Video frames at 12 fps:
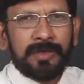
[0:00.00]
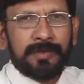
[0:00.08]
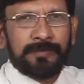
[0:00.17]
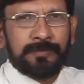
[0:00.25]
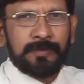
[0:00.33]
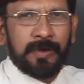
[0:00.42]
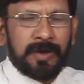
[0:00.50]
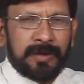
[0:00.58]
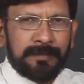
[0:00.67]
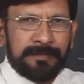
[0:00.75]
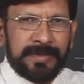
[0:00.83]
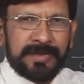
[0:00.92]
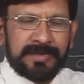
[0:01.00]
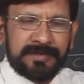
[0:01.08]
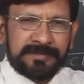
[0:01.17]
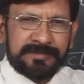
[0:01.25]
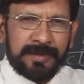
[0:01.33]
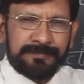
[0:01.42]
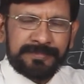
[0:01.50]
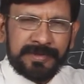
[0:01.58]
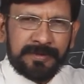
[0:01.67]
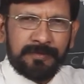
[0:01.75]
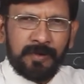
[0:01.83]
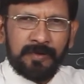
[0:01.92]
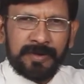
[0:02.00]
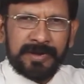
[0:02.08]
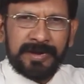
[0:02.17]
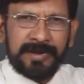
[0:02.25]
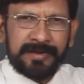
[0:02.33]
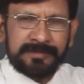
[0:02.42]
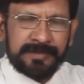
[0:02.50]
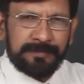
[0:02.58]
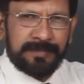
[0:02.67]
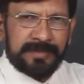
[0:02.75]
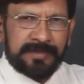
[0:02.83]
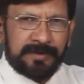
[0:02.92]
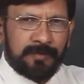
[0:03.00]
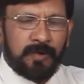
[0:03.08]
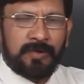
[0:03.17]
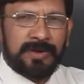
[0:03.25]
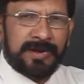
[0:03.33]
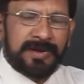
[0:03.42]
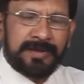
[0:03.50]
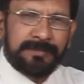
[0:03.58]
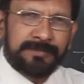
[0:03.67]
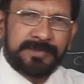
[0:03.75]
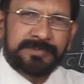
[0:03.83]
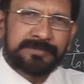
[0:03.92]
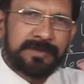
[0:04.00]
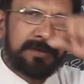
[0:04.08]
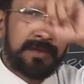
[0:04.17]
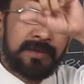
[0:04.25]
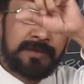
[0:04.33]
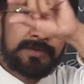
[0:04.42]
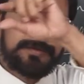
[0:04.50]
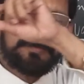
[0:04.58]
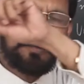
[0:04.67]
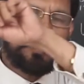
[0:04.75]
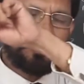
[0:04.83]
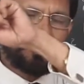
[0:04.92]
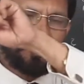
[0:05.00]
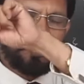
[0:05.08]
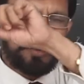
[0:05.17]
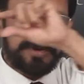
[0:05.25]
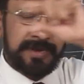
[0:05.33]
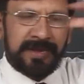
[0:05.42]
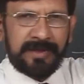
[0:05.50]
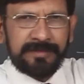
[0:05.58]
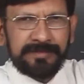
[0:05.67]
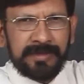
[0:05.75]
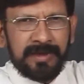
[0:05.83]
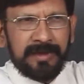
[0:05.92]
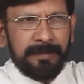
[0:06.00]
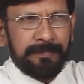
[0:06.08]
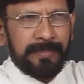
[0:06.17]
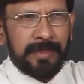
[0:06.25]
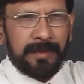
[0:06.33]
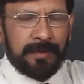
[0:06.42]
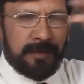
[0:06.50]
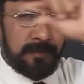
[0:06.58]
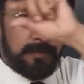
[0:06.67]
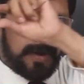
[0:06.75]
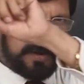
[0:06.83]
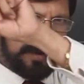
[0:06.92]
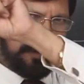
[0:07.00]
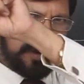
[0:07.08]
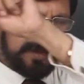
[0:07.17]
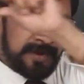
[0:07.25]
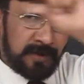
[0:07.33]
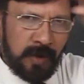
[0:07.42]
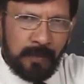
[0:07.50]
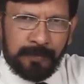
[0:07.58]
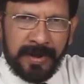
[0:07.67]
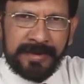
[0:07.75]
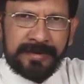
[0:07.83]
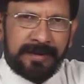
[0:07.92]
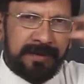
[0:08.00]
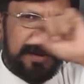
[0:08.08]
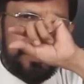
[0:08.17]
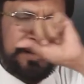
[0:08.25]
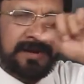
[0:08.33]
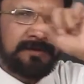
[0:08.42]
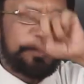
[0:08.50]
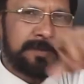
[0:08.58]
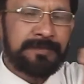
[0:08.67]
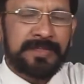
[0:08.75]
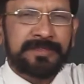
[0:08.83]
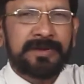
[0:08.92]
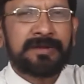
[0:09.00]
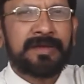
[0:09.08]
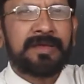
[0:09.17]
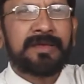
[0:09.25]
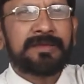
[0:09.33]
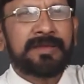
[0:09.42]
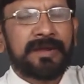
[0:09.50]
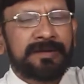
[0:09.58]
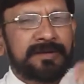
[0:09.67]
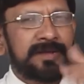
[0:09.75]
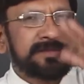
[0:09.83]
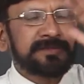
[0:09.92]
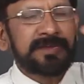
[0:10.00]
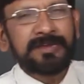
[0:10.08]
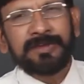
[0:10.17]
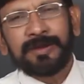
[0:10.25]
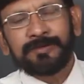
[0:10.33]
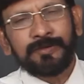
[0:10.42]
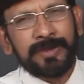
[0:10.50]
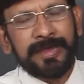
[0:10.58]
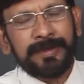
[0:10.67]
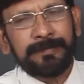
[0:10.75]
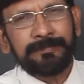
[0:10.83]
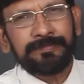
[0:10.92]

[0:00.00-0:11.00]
if you are making something overriding, some method overriding means, if you should take the whatever the top line header of the method, entire thing you have to take.